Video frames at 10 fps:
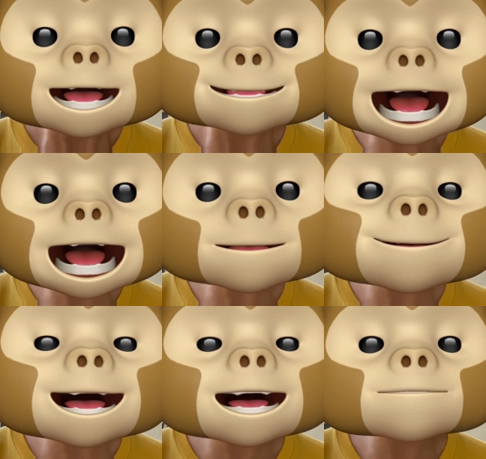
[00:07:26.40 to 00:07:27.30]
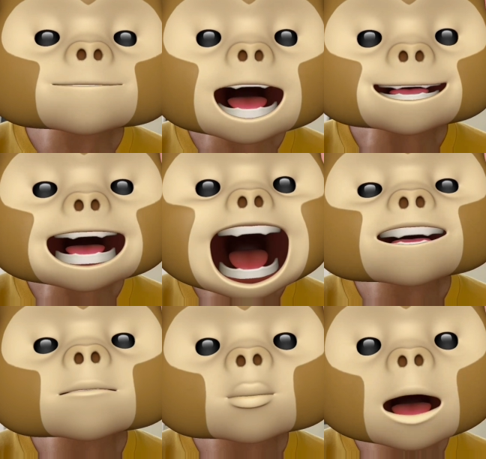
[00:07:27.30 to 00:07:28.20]
they believe that
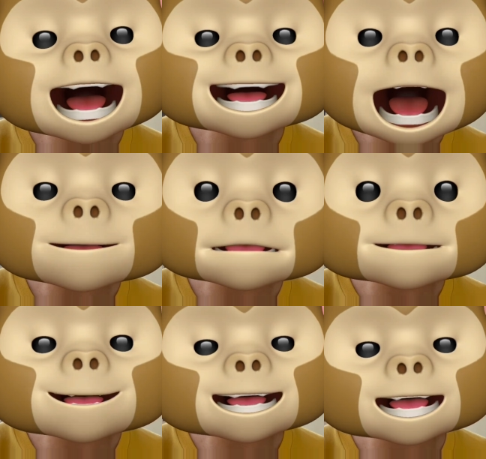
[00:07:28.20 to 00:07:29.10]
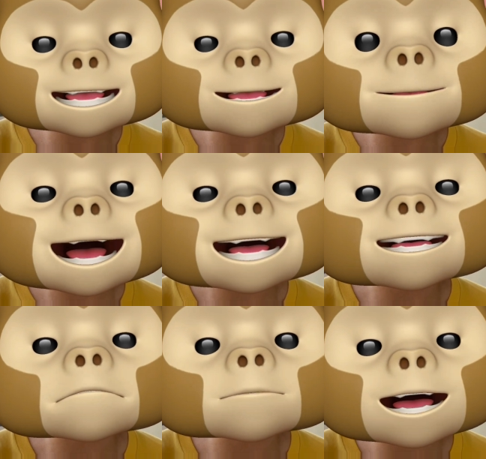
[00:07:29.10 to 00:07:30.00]
everyone can participate
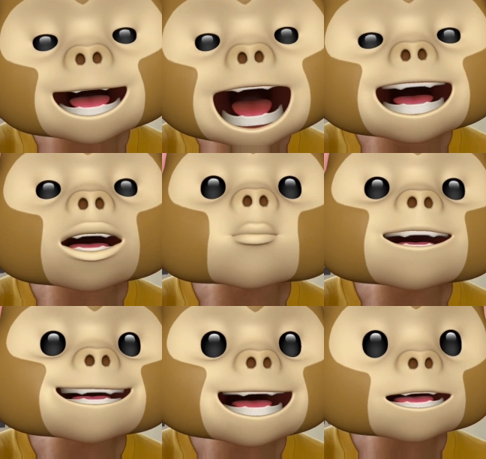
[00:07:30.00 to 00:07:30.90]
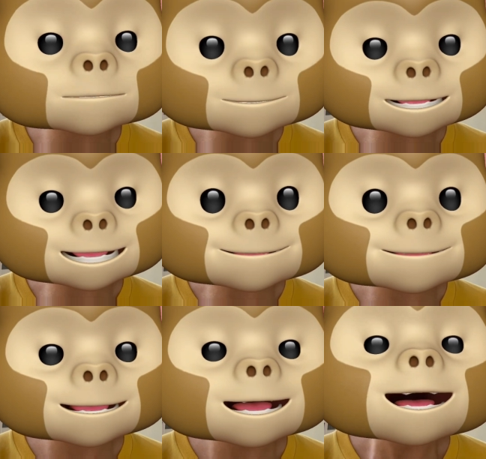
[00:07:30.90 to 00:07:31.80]
freely and without burden,
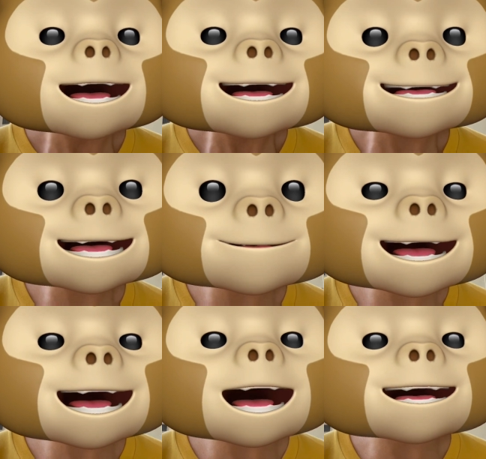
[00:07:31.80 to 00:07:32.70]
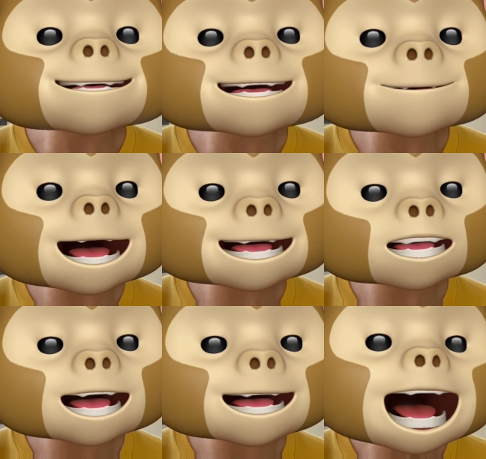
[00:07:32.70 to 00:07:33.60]
seemingly
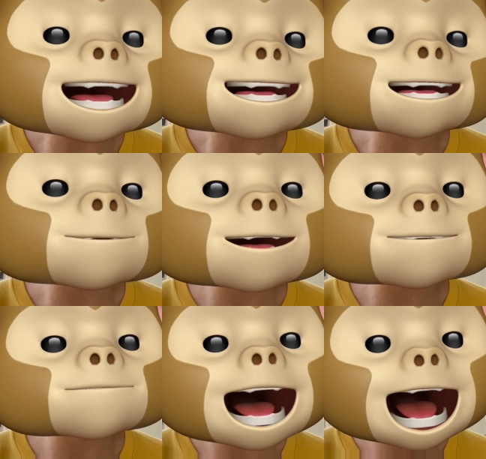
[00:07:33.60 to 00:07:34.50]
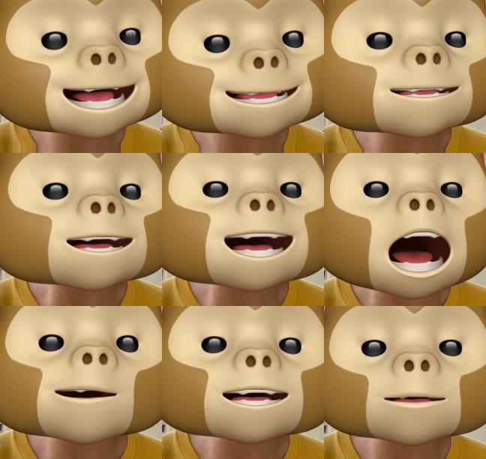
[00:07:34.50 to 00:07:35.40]
assimilating and simplifying the
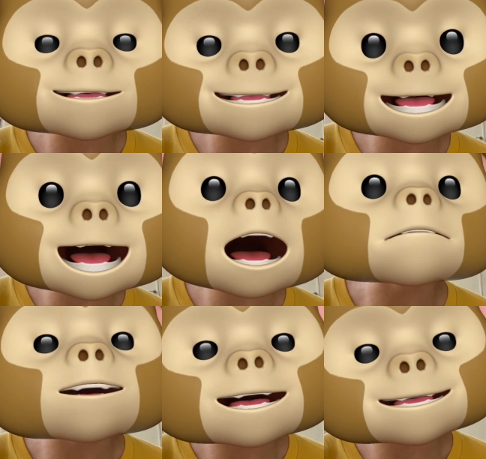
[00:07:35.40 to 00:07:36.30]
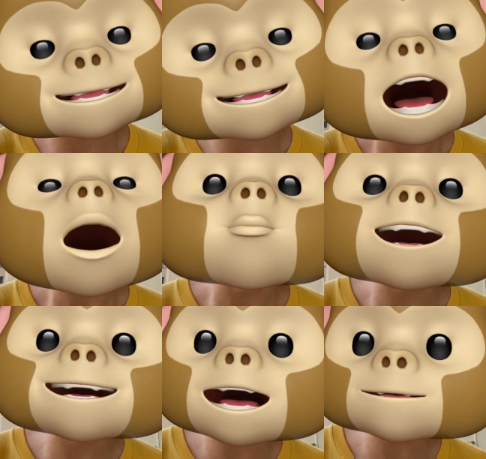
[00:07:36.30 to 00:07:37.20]
characteristics of learners
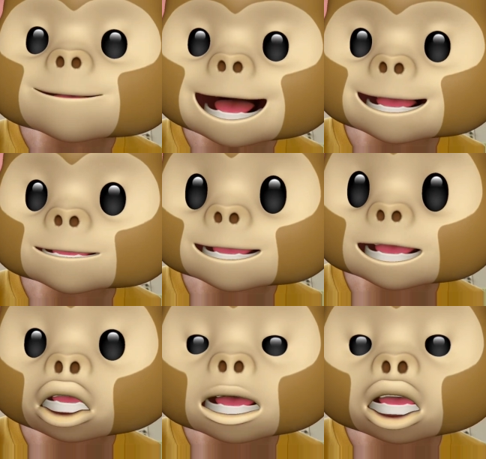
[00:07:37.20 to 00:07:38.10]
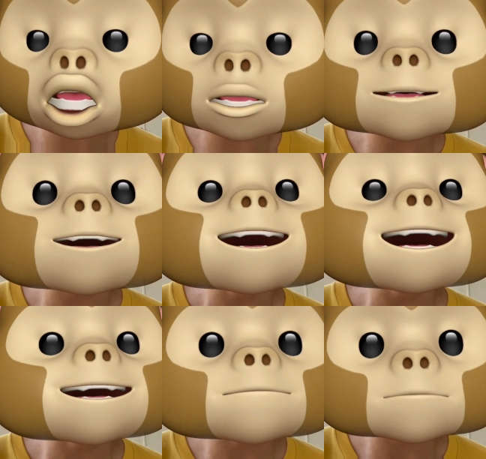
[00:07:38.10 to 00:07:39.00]
without paying attention to
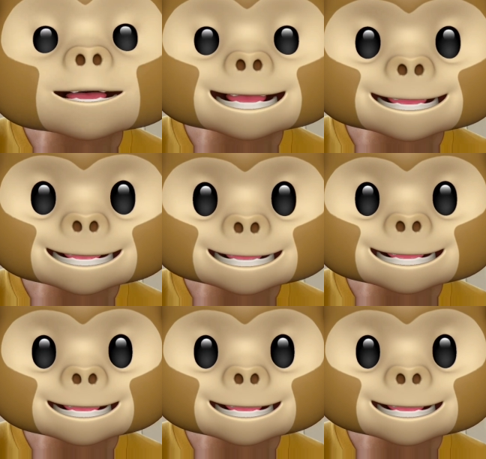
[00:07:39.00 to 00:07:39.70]
differences.